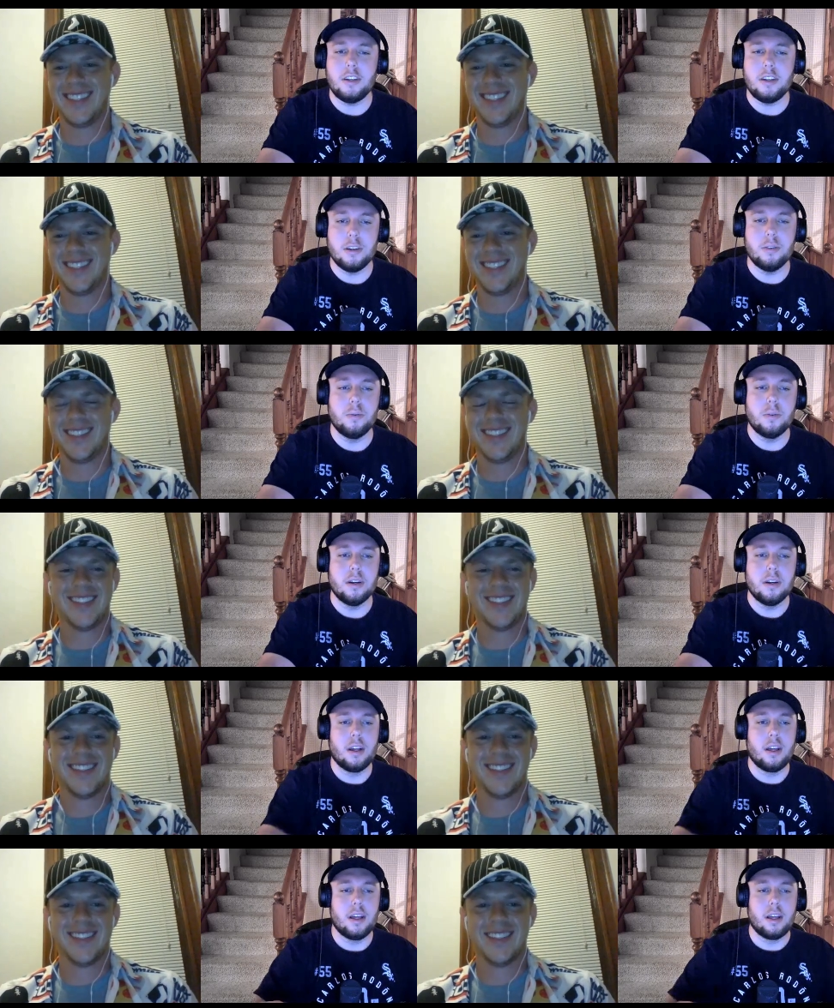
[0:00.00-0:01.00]
Speaker 1: do you
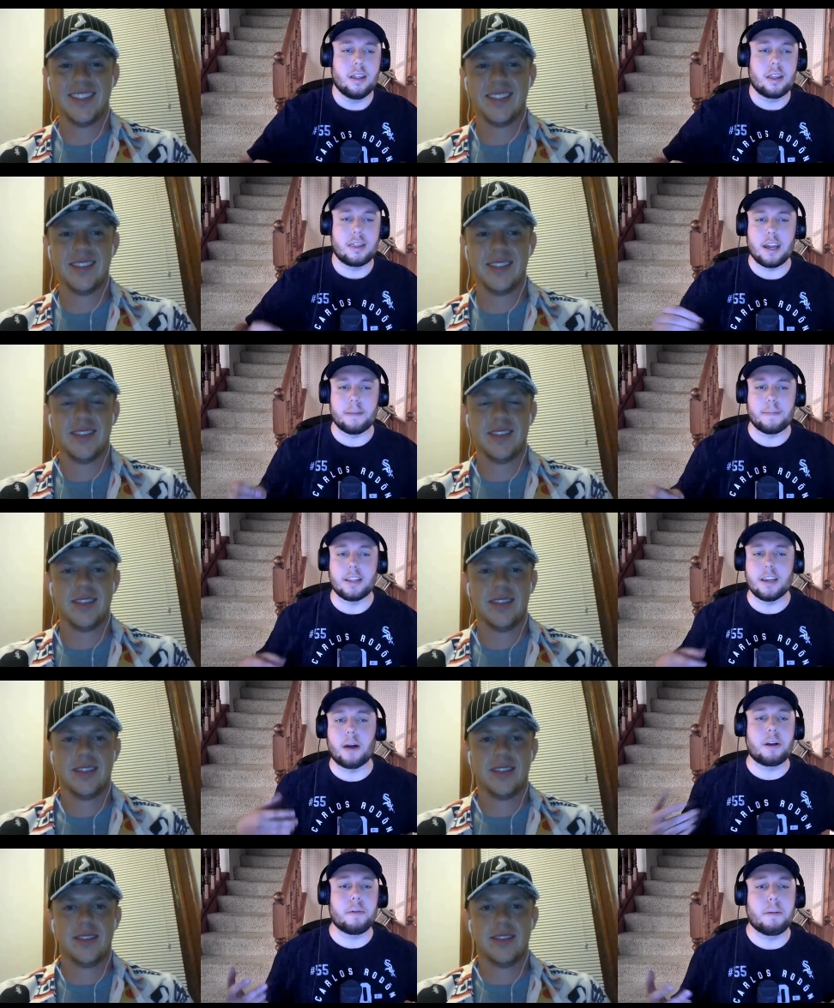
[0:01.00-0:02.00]
think about
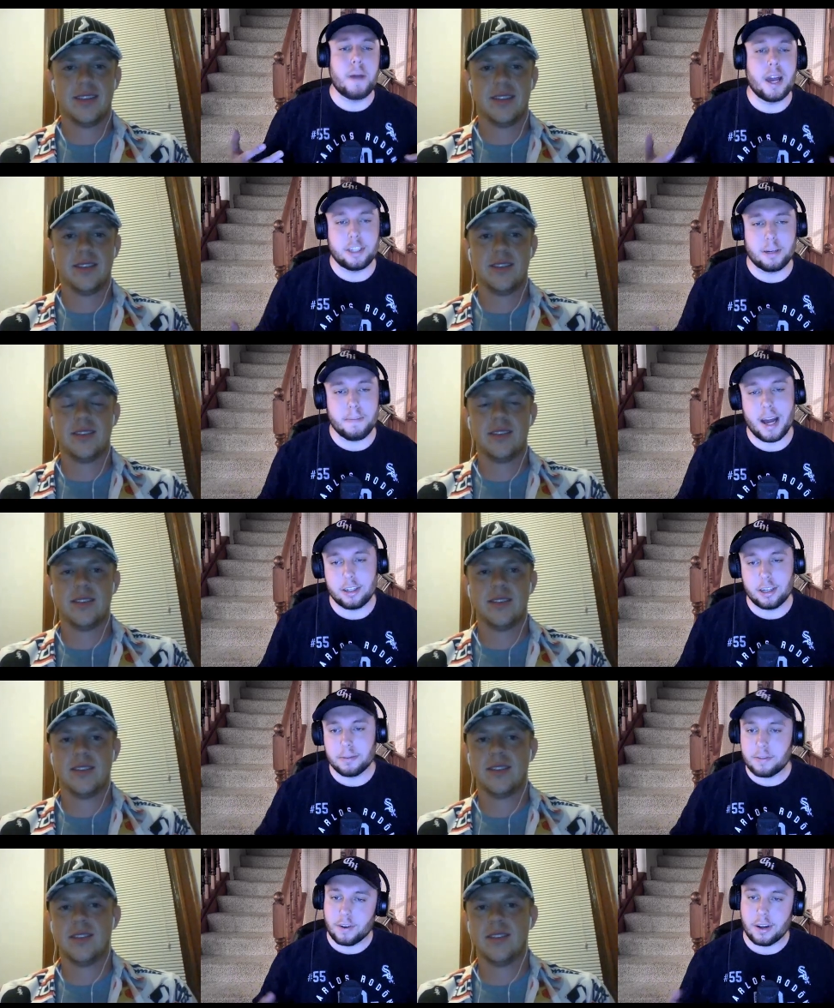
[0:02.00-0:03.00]
the upcoming pitching
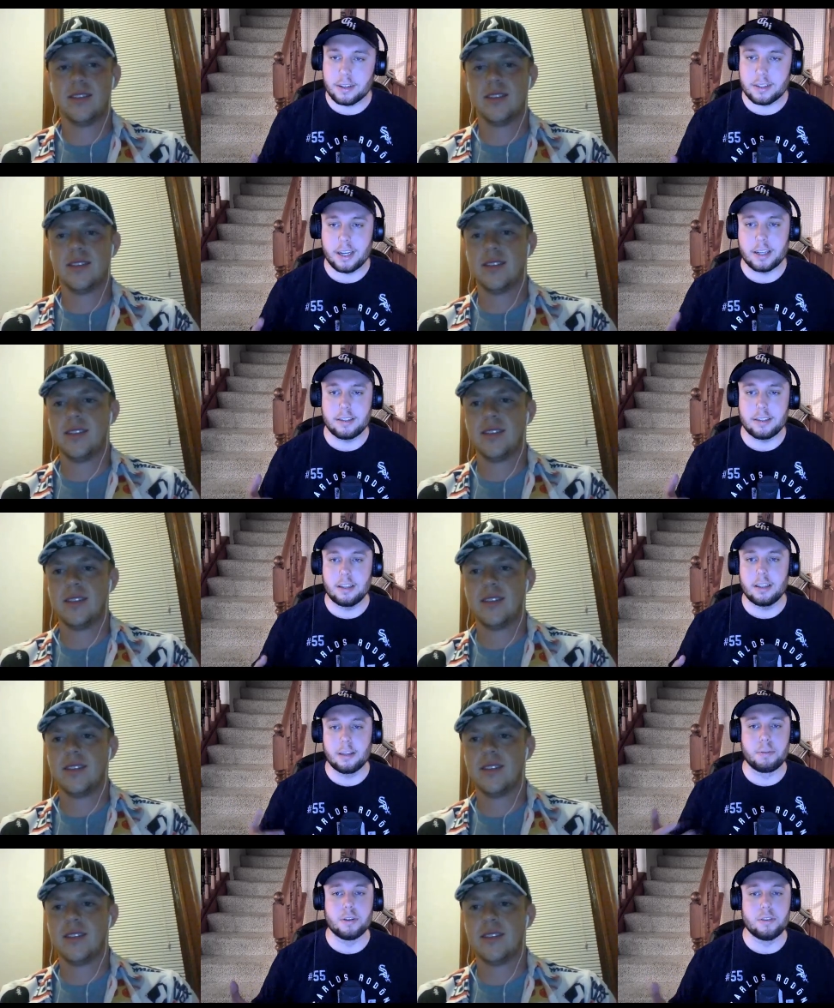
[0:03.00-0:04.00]
matchups for us against
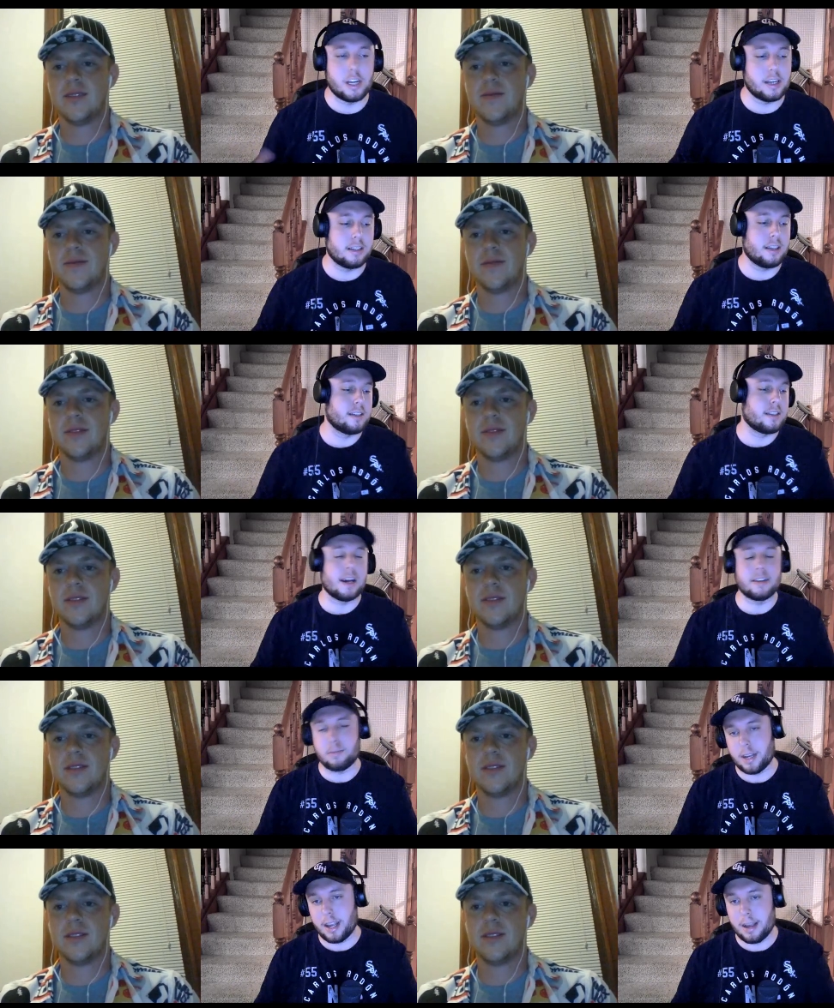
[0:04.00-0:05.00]
the Blue Jays in these
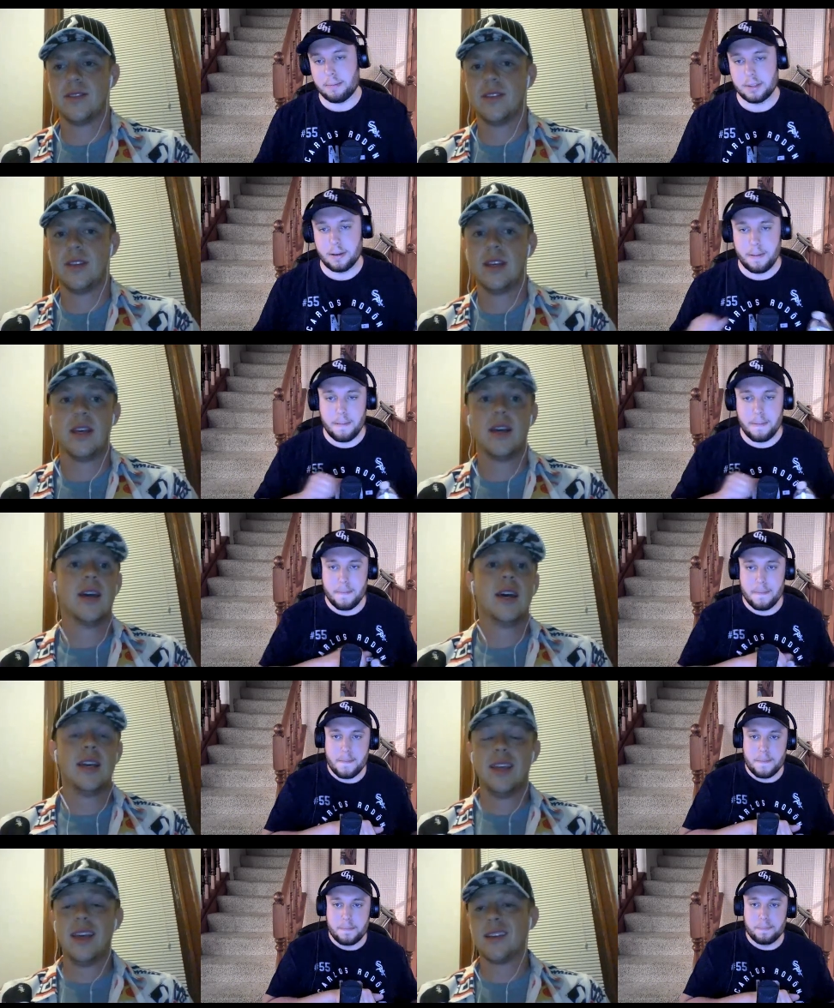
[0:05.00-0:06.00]
last 3 games?
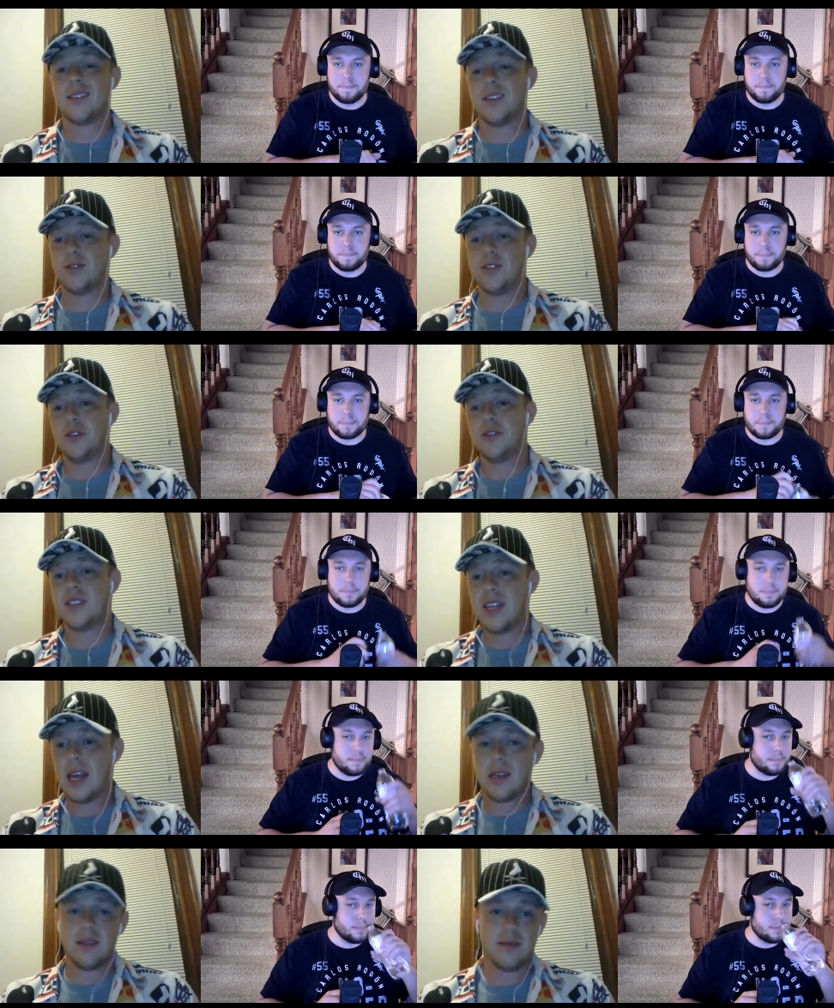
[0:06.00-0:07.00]
Speaker 2: Yeah, so
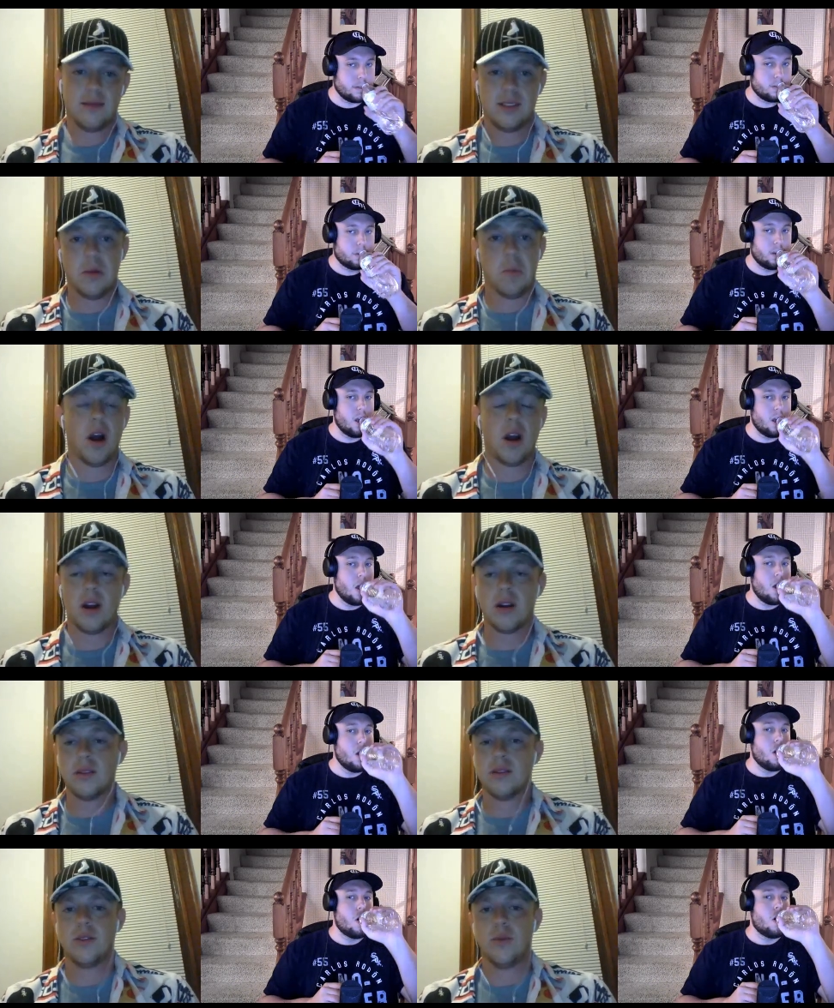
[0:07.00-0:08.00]
Tuesday,
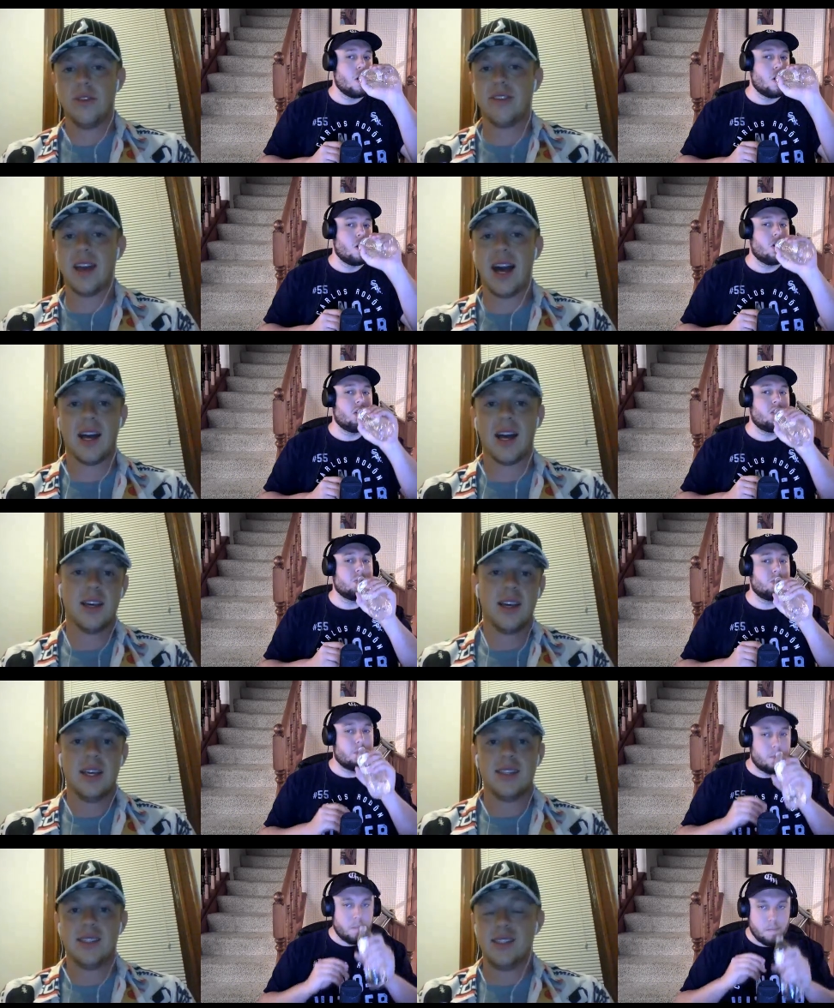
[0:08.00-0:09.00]
tomorrow, we've got
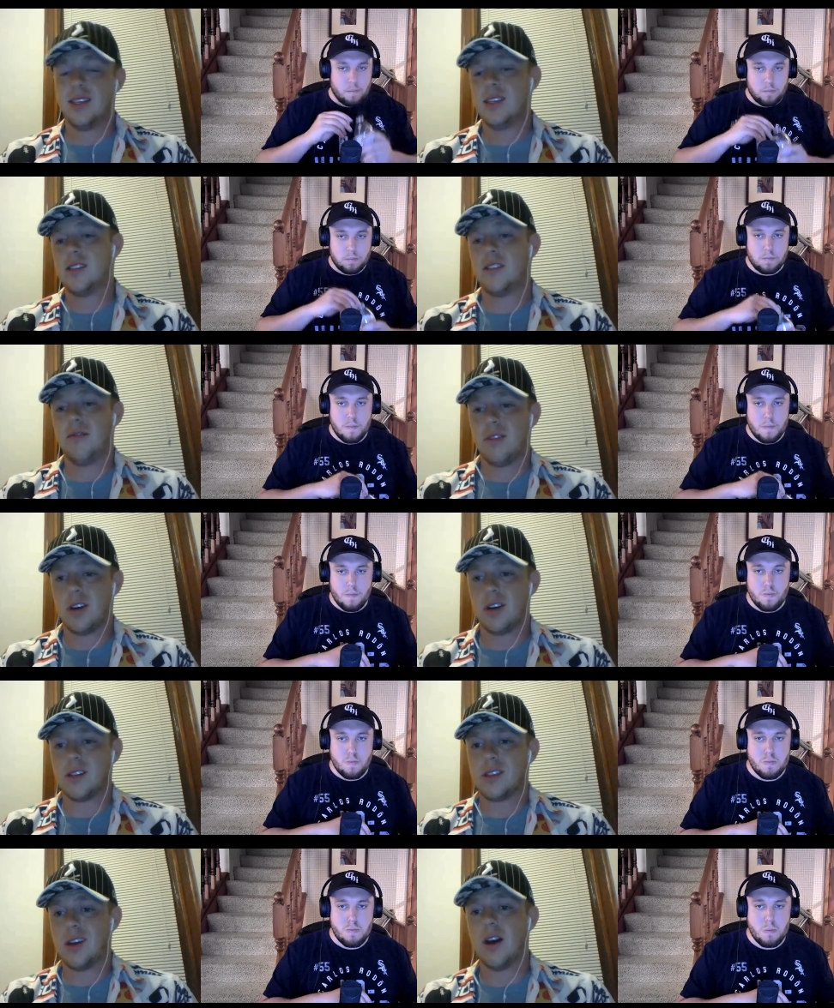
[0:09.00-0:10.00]
Cease
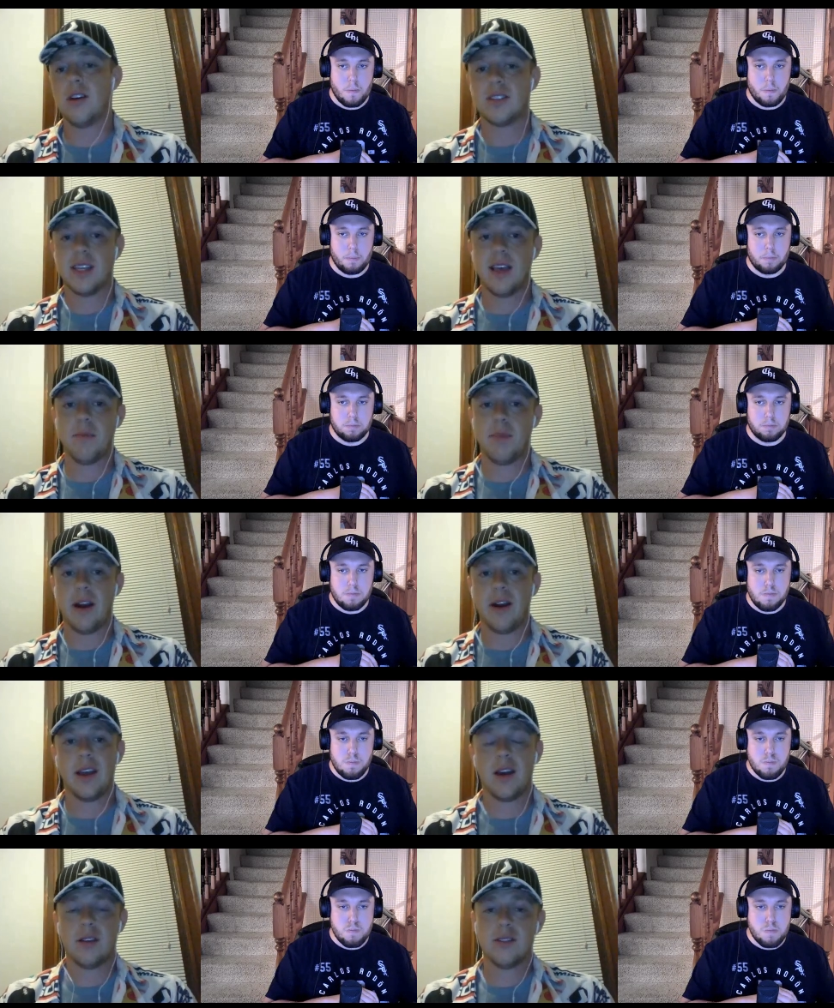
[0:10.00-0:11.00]
versus Jose
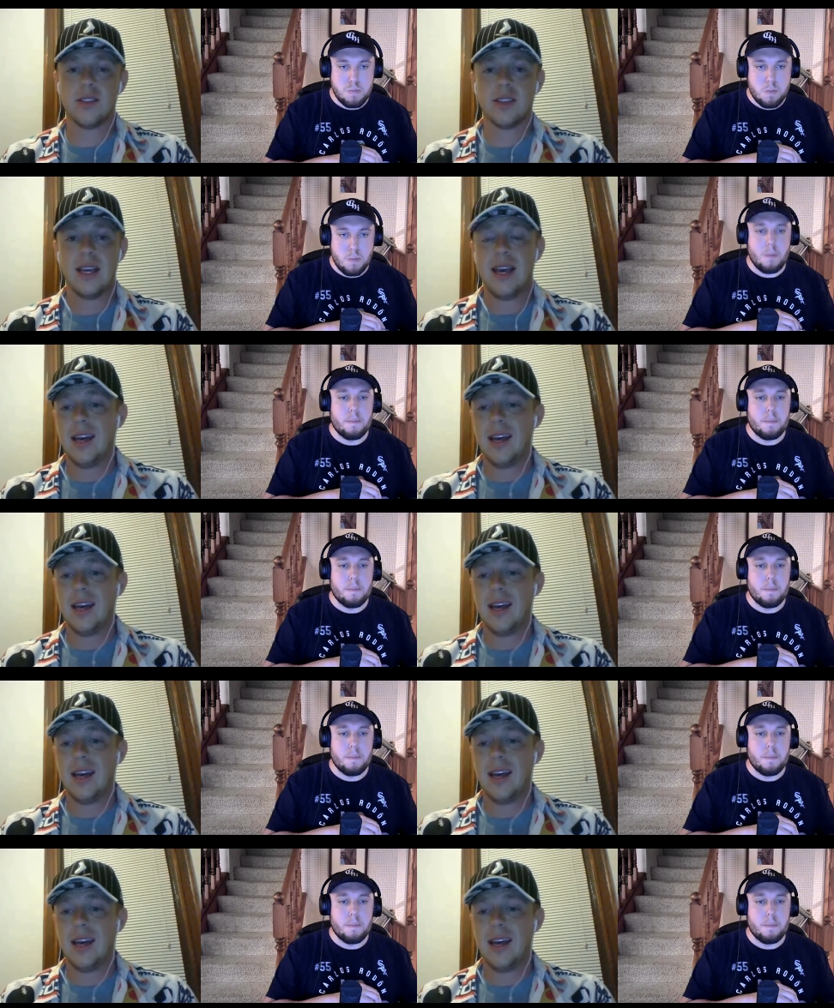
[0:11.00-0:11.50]
Berrios.